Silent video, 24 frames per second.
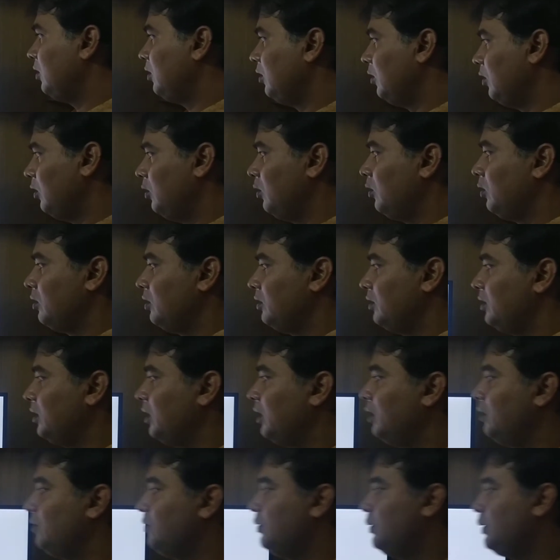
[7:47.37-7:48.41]
or
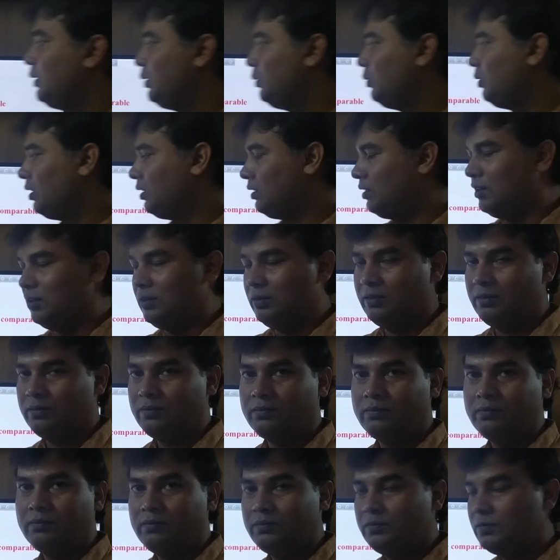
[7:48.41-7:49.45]
then few other,
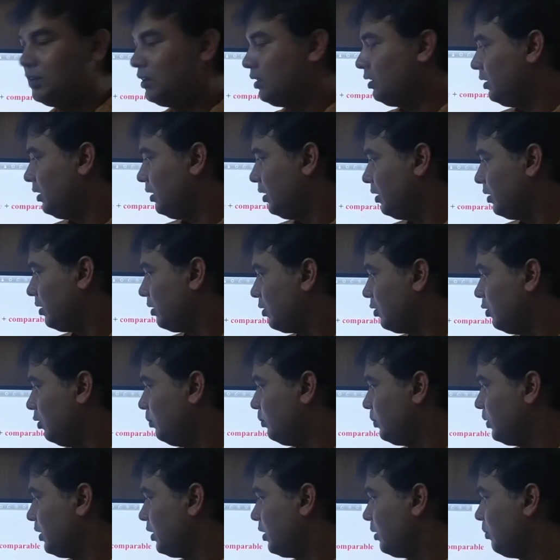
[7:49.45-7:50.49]
then
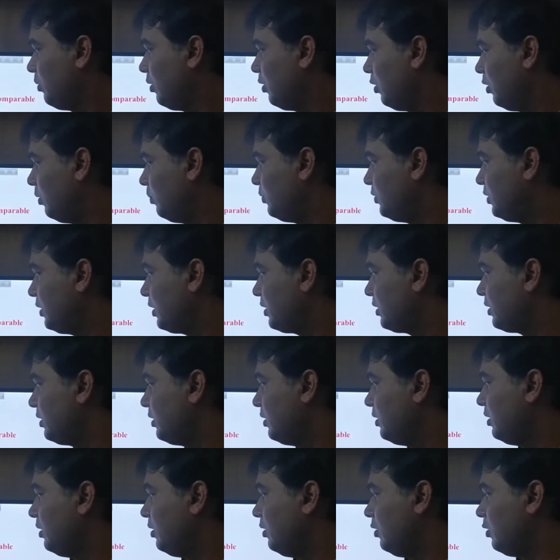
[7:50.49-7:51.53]
comparable object
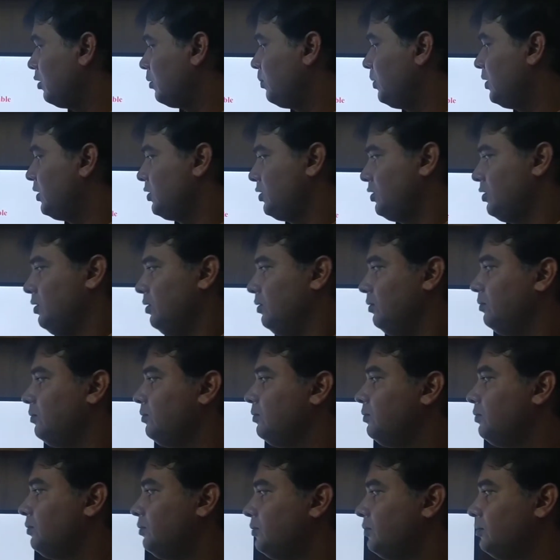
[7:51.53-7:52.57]
or person.
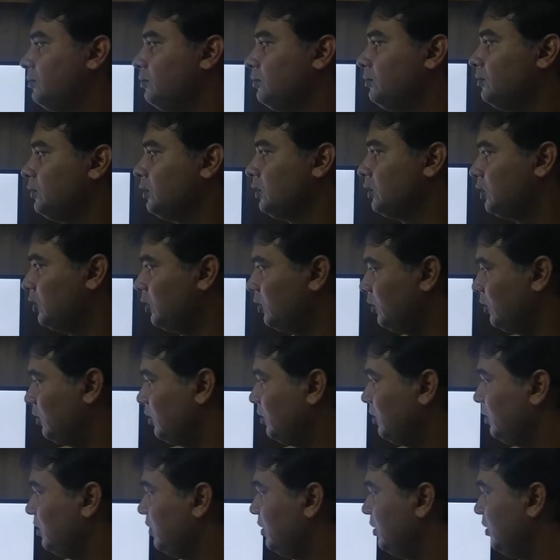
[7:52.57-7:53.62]
So,
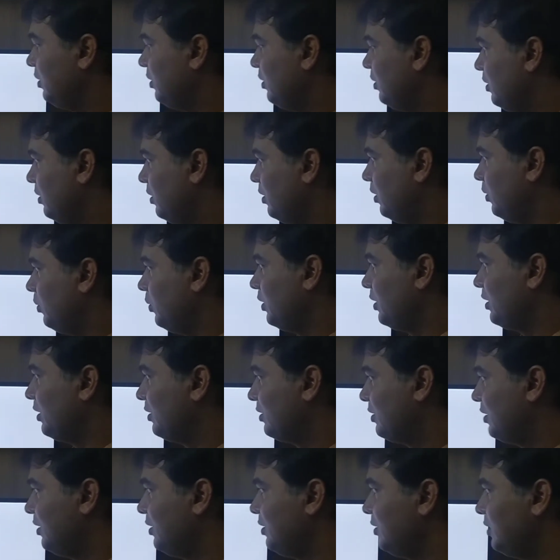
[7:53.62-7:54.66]
now we can
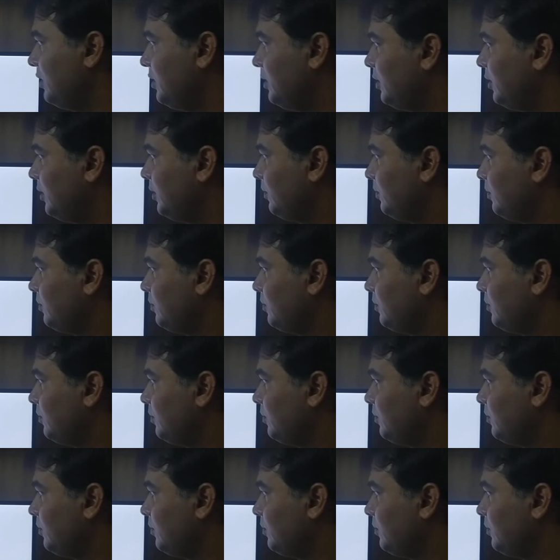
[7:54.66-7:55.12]
change it.